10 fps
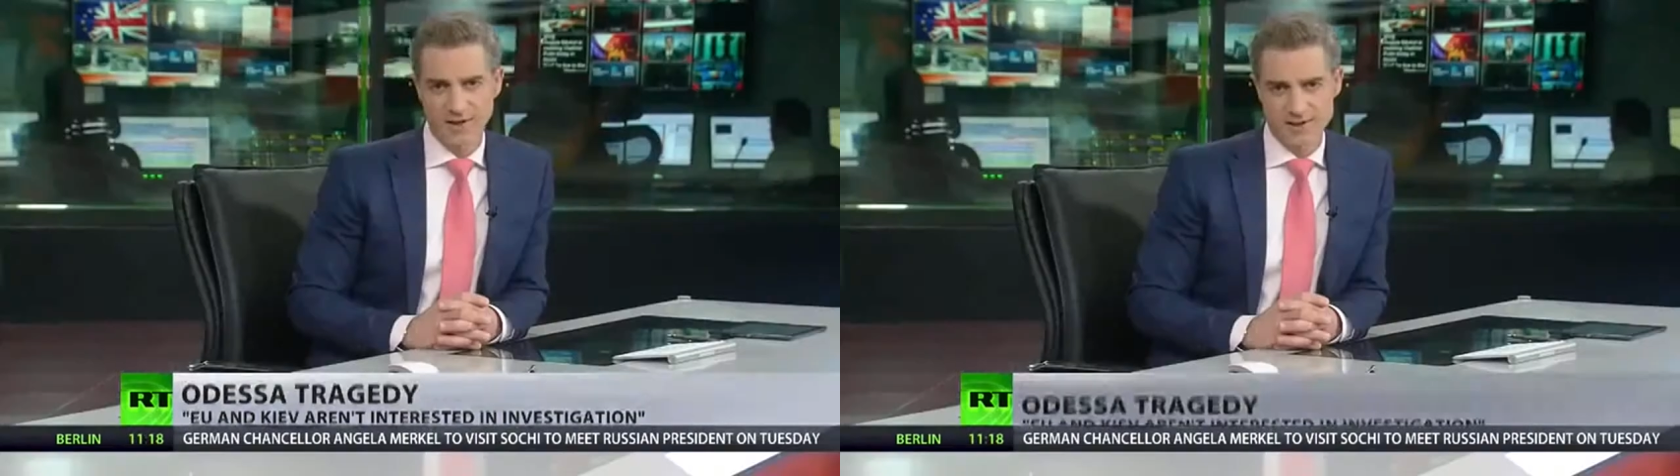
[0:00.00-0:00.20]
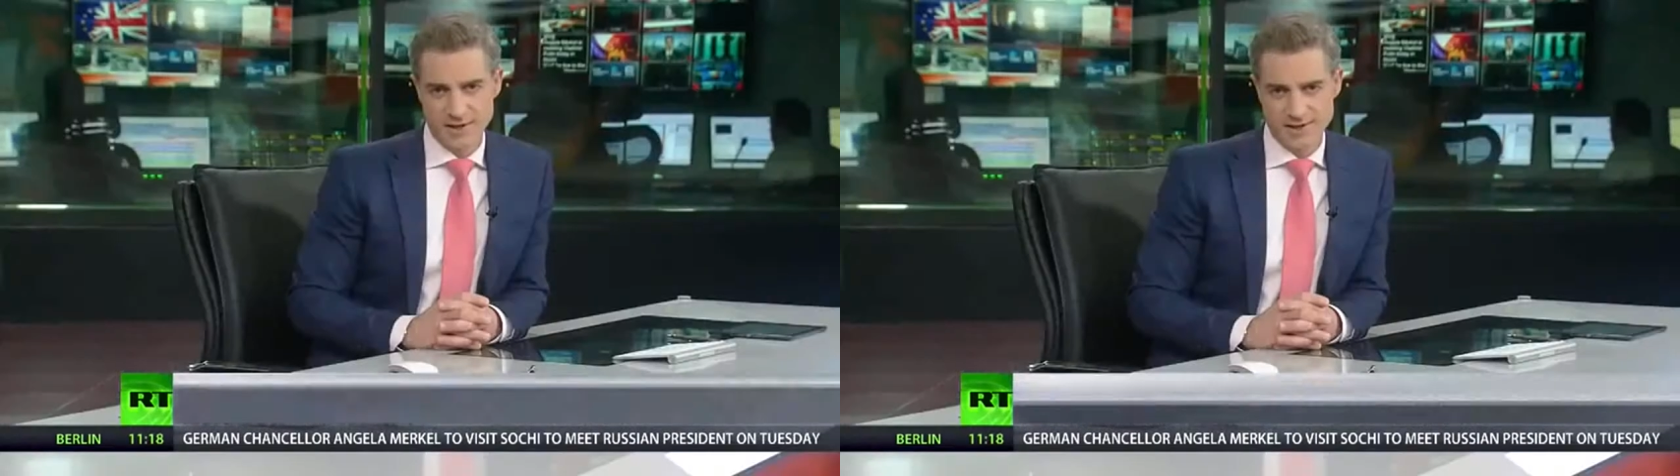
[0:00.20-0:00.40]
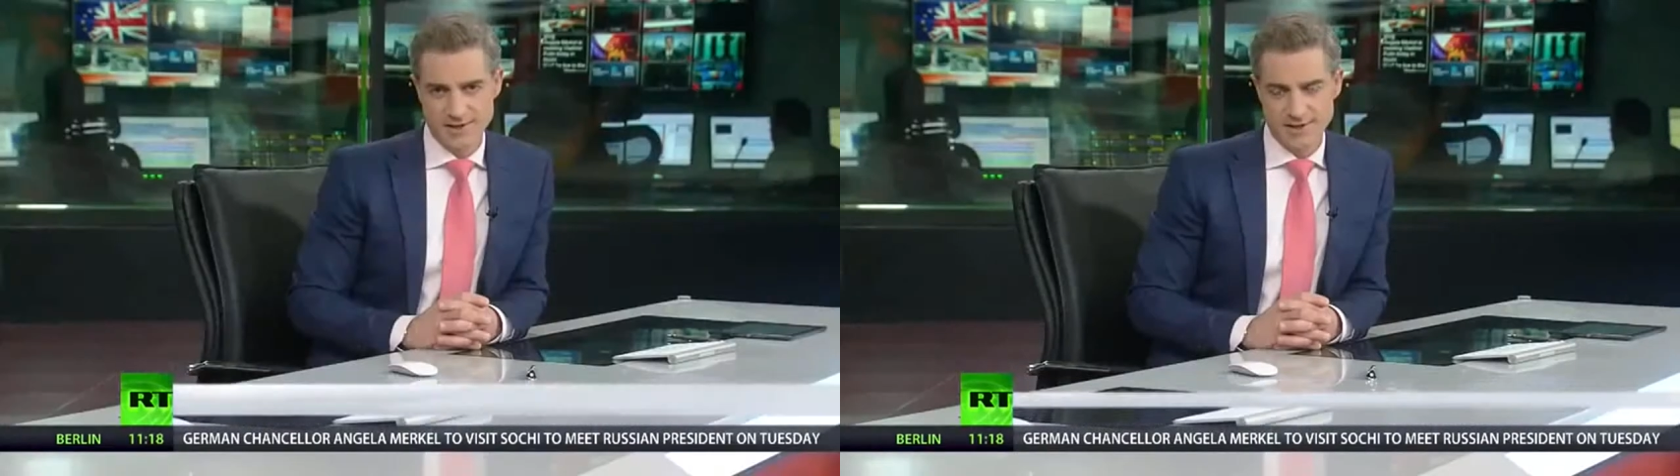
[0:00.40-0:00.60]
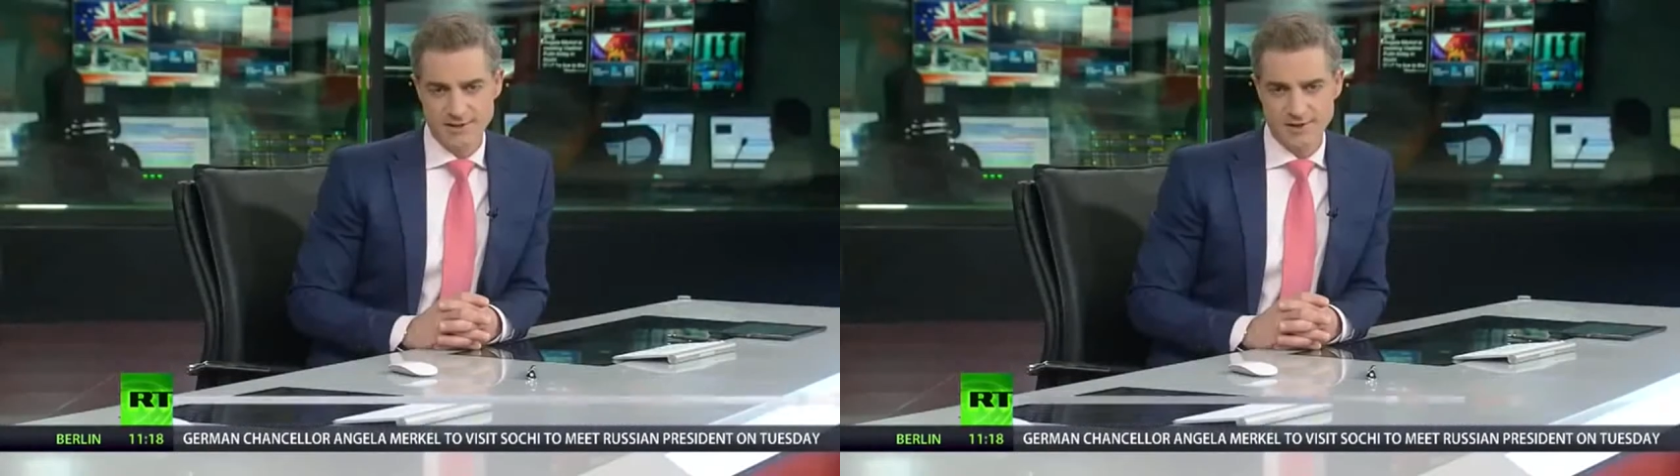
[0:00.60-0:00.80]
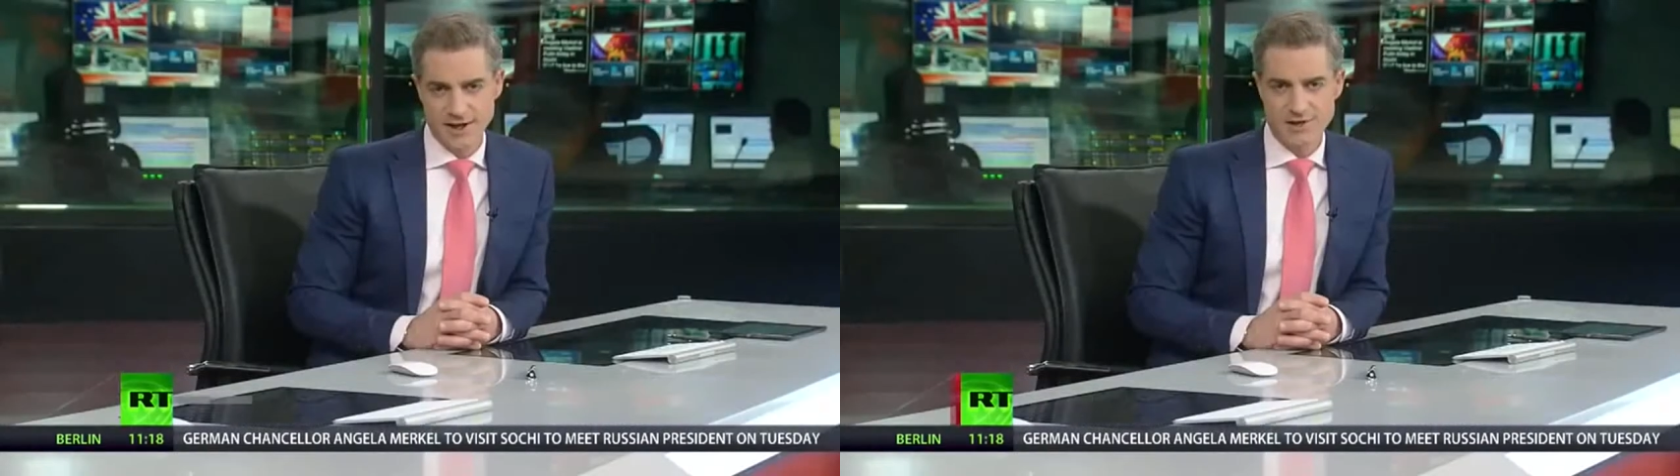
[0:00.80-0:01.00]
is RT
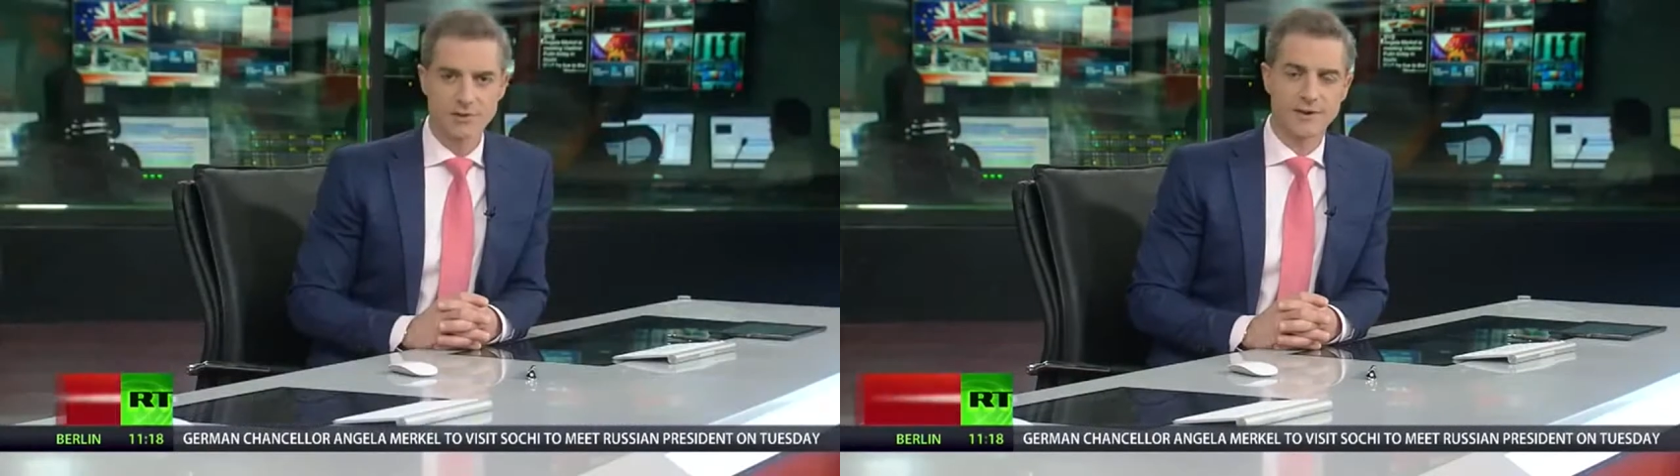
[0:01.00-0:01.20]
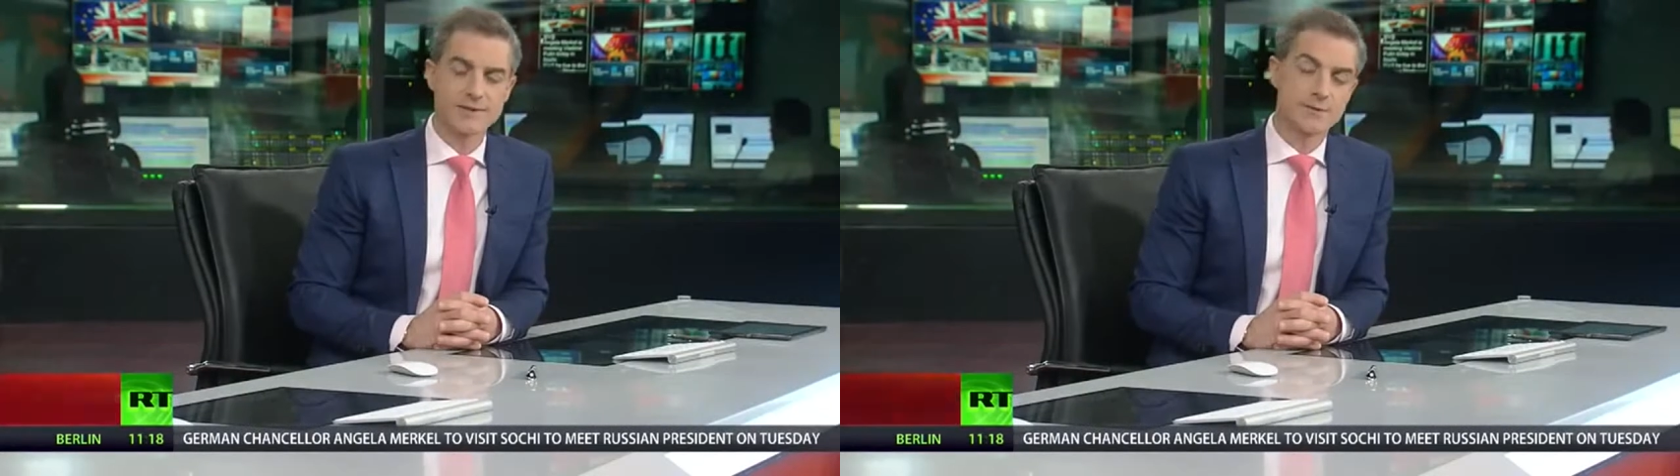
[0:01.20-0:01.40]
International. Thanks for